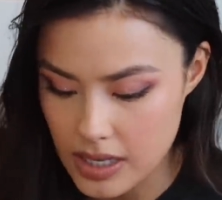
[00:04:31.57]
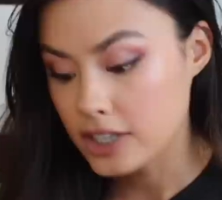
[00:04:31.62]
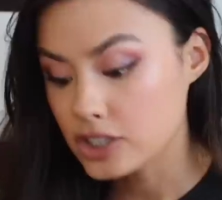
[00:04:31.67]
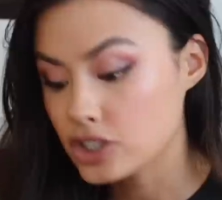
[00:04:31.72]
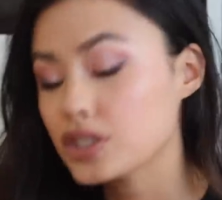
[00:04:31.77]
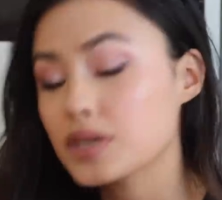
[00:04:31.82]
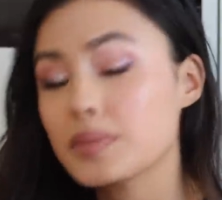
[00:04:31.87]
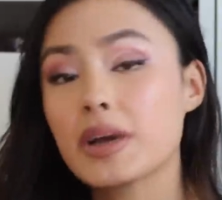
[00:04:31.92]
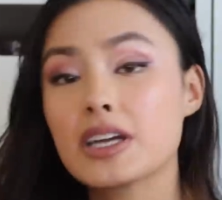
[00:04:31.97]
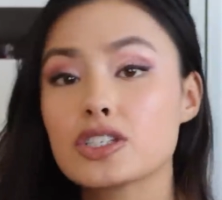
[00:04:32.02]

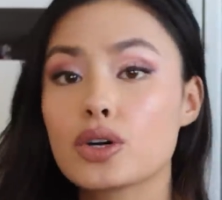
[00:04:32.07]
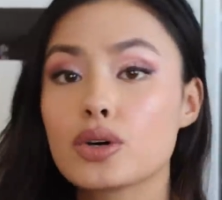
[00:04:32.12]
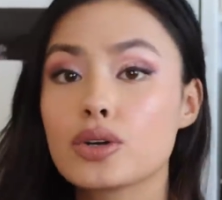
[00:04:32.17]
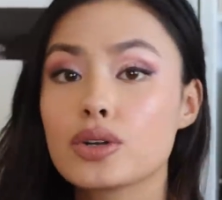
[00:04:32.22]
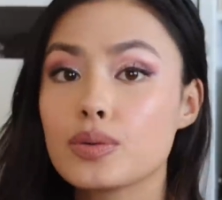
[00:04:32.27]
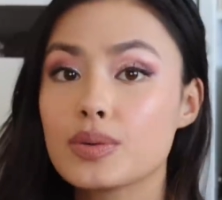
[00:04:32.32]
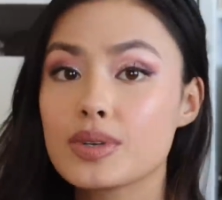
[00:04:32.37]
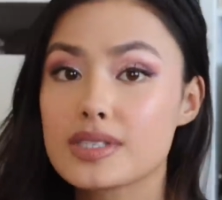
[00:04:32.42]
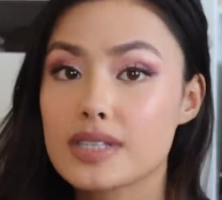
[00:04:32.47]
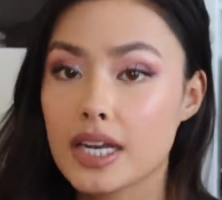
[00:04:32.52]
Actually, my
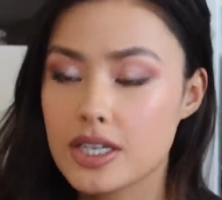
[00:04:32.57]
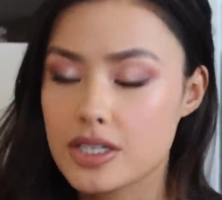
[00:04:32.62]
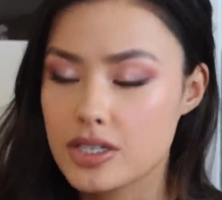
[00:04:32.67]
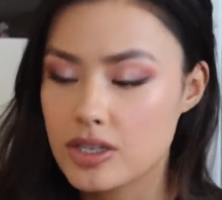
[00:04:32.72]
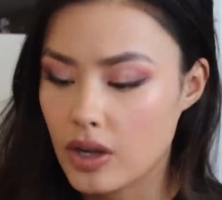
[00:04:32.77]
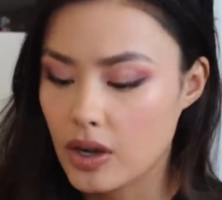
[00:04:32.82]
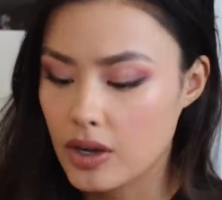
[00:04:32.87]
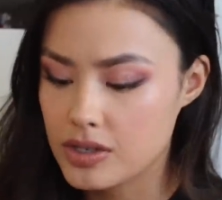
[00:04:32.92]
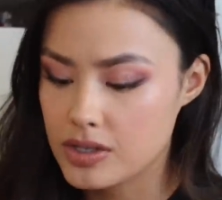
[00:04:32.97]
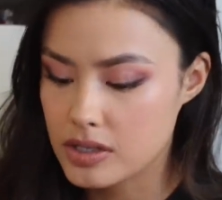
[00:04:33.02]
total was
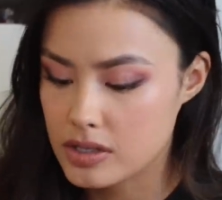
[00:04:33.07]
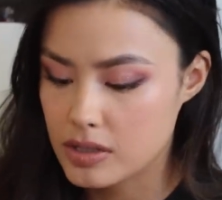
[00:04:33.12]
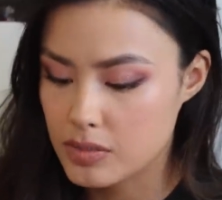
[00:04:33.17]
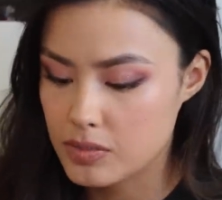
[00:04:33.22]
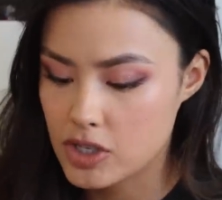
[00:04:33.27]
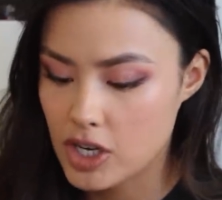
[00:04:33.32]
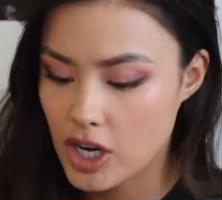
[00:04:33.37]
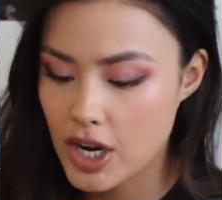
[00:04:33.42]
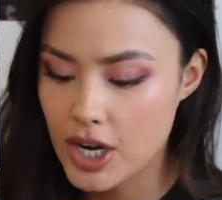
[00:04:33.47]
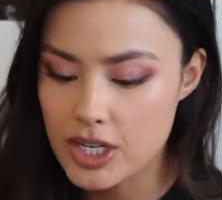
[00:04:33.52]
nineteen dollars and
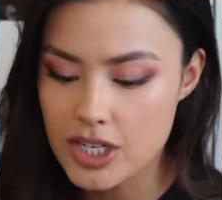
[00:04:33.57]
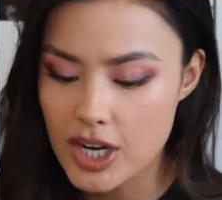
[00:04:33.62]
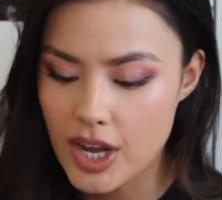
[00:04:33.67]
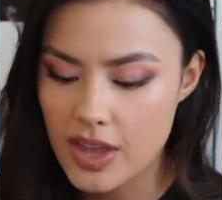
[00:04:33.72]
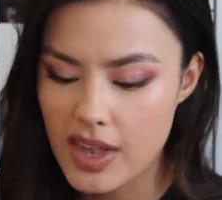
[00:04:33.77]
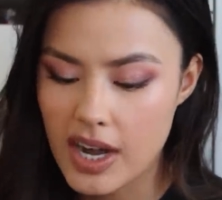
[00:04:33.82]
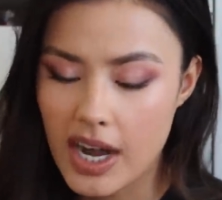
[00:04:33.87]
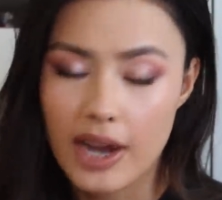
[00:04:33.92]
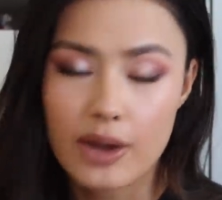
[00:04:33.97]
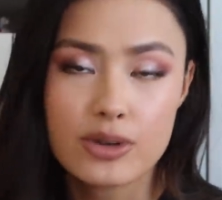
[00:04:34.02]
some change,
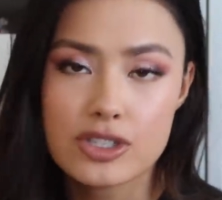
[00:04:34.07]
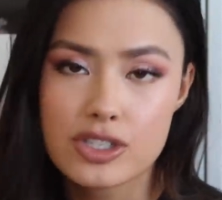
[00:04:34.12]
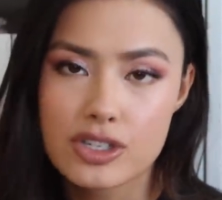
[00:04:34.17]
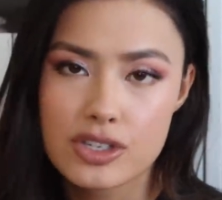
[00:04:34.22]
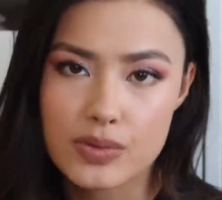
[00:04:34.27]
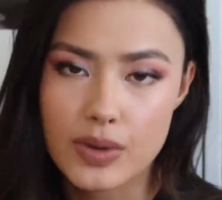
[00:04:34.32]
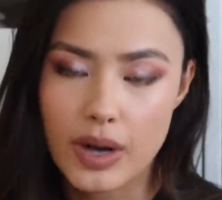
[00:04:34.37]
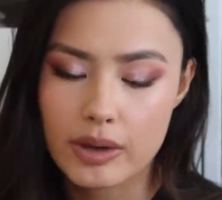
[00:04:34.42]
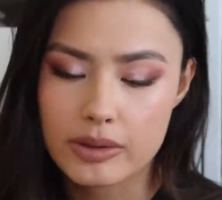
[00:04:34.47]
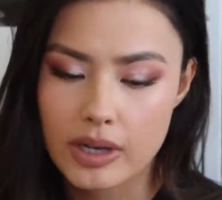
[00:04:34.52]
and then I always
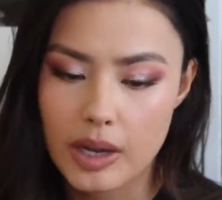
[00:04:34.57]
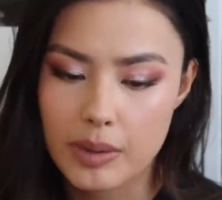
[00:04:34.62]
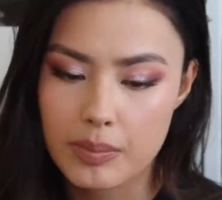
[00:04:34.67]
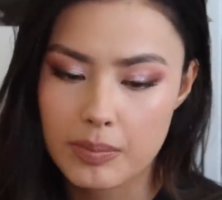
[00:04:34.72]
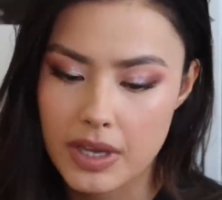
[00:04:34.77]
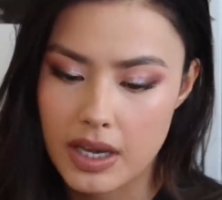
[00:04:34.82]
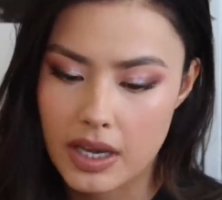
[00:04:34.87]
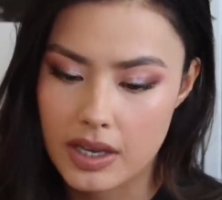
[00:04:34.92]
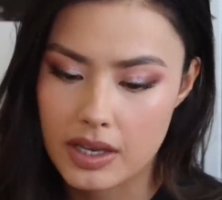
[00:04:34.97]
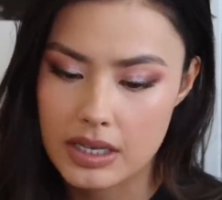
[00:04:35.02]
just round
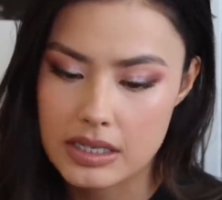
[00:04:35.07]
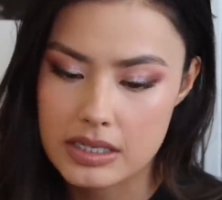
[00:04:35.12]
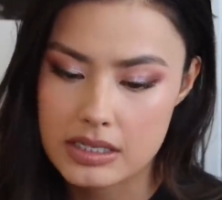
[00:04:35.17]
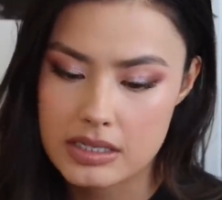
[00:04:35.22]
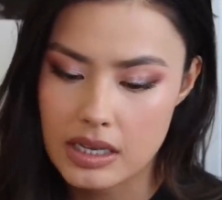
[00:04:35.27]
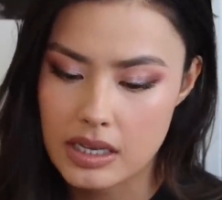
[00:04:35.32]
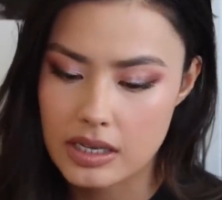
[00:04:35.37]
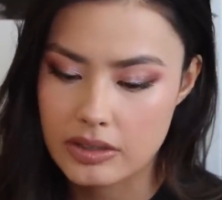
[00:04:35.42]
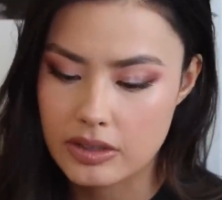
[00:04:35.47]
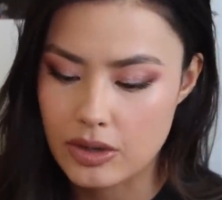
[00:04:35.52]
up
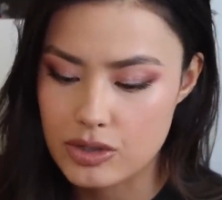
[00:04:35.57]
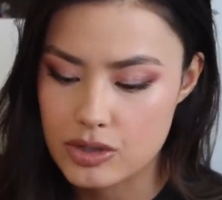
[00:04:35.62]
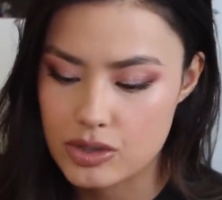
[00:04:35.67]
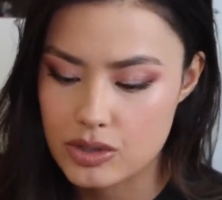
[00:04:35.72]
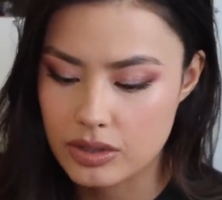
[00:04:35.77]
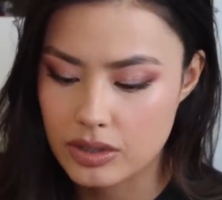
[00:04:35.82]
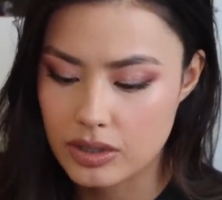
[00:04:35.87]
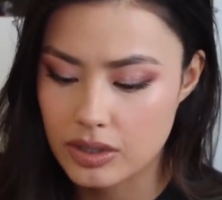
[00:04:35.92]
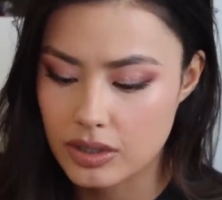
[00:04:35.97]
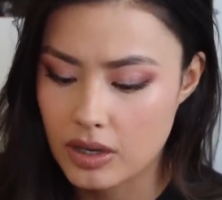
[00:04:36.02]
because it goes
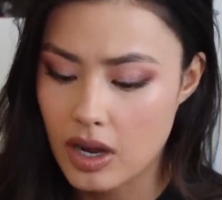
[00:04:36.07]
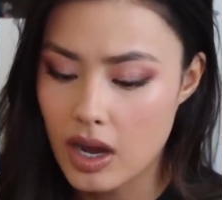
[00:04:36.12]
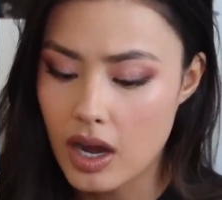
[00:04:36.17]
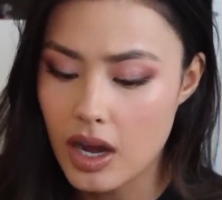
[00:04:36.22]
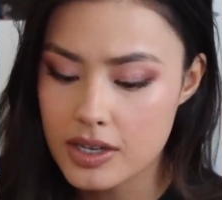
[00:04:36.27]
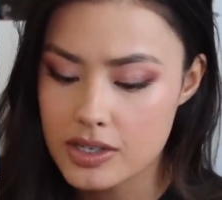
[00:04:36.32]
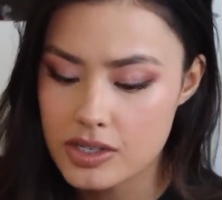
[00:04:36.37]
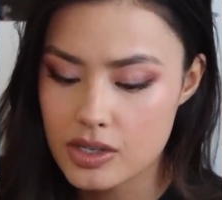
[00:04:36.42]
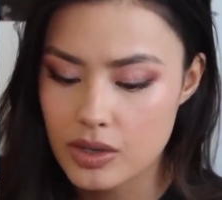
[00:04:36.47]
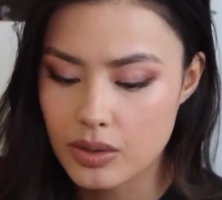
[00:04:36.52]
to a good
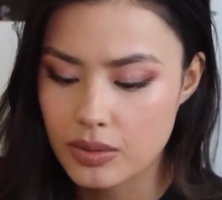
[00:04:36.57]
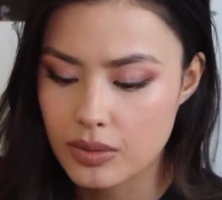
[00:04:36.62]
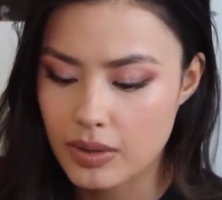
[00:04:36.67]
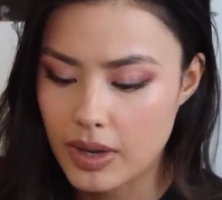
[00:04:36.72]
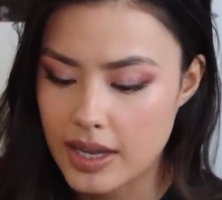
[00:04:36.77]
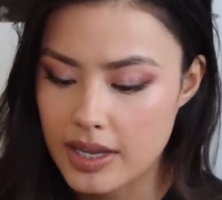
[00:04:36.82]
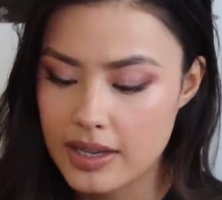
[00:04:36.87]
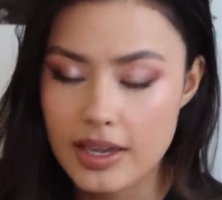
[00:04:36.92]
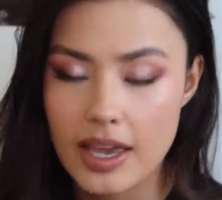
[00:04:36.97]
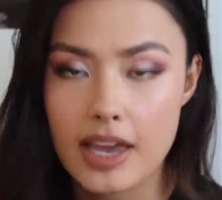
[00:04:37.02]
cause, so
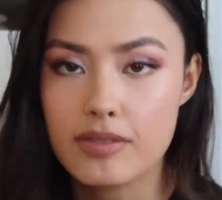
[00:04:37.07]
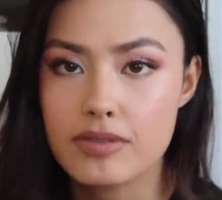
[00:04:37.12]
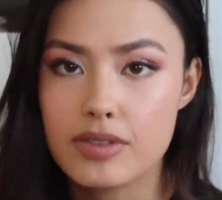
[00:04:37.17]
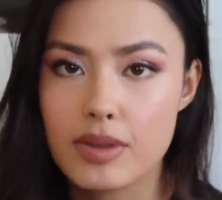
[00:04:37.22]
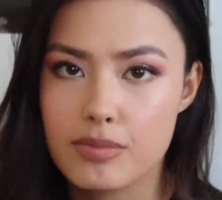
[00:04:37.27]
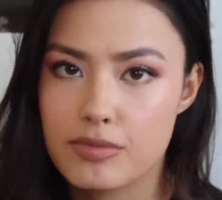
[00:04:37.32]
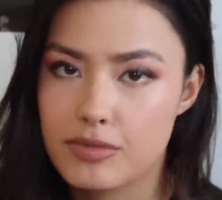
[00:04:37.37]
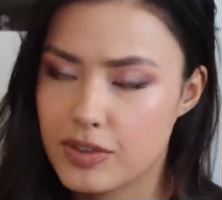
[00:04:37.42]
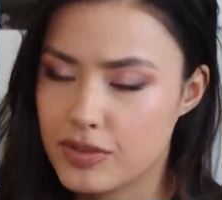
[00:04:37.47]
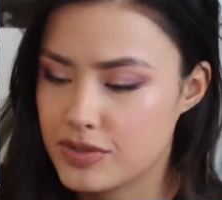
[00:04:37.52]
I gave
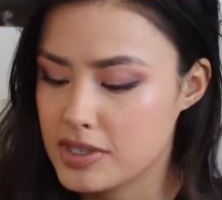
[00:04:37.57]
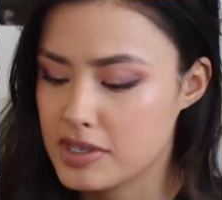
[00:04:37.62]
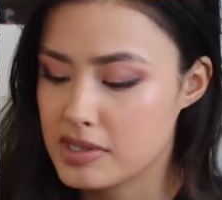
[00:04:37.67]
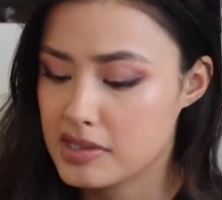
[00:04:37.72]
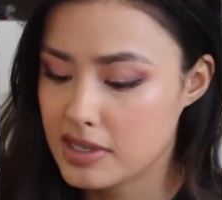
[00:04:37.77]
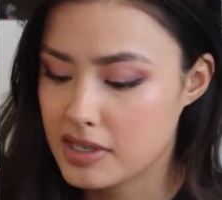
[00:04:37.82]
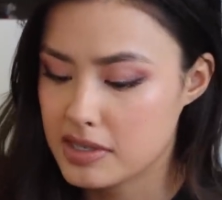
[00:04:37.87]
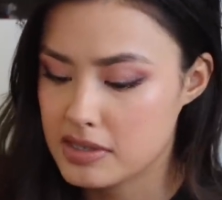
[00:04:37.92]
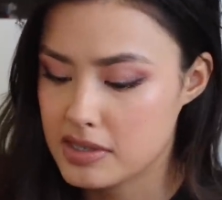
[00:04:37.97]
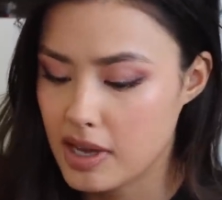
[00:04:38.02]
them
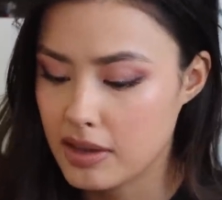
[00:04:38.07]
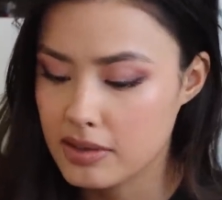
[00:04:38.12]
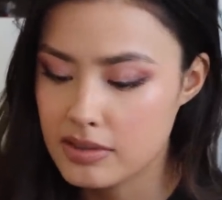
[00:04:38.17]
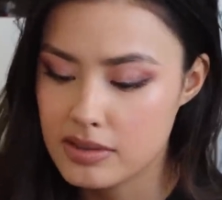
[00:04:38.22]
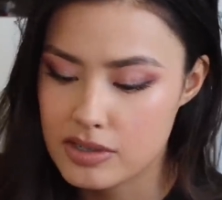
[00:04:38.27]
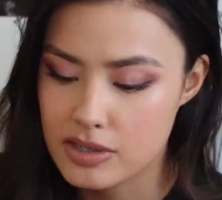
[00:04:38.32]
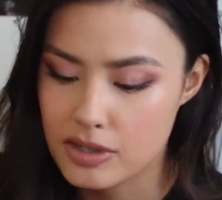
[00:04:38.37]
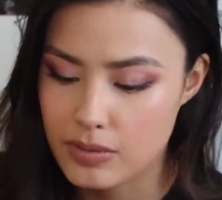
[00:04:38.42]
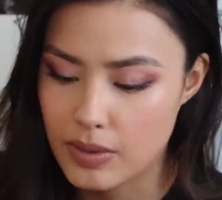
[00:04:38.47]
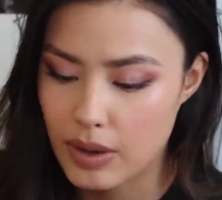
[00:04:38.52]
fifty-six
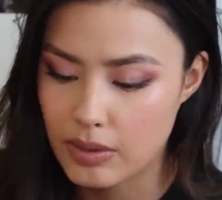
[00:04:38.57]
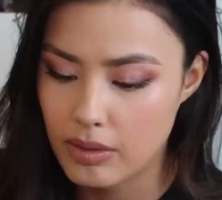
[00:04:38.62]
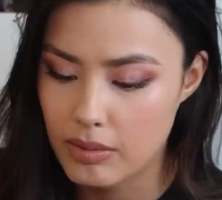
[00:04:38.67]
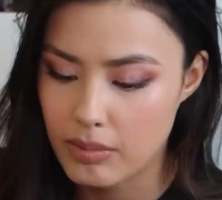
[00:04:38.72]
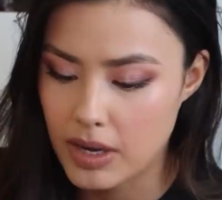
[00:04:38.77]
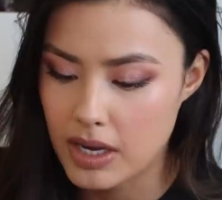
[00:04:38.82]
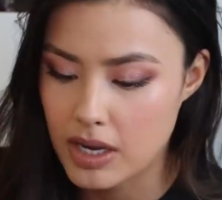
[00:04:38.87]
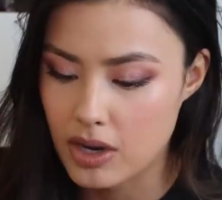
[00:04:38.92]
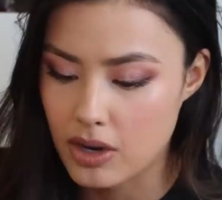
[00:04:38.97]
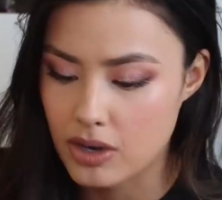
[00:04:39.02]
cents to round
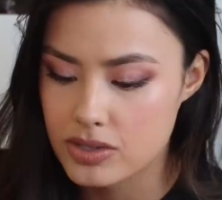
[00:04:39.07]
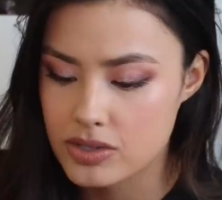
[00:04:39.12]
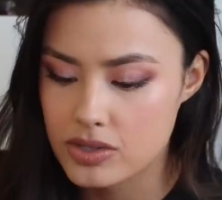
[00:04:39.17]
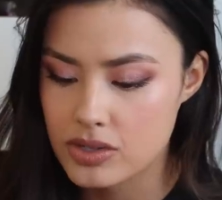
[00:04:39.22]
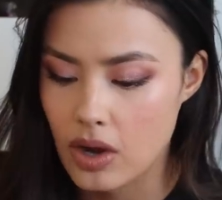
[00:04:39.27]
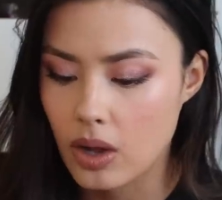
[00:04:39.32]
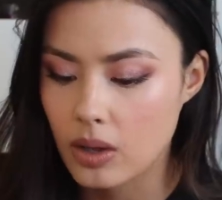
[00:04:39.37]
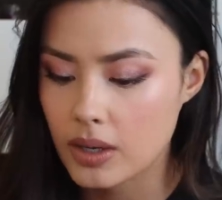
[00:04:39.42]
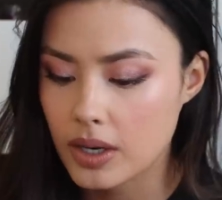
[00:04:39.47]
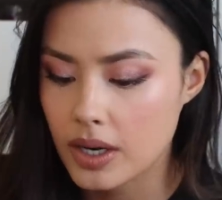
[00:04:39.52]
up my nearest
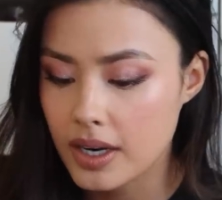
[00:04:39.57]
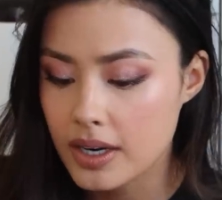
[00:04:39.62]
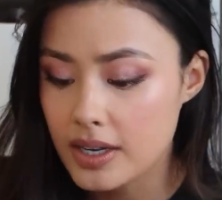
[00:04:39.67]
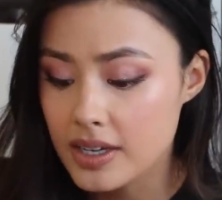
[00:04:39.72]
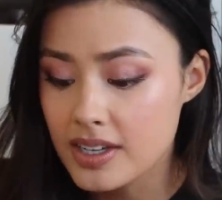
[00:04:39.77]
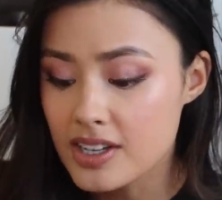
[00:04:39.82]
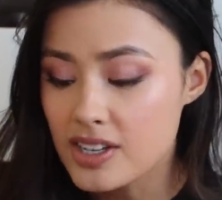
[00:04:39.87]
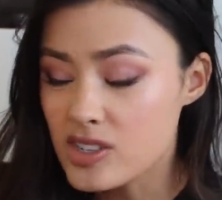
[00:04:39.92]
dollar.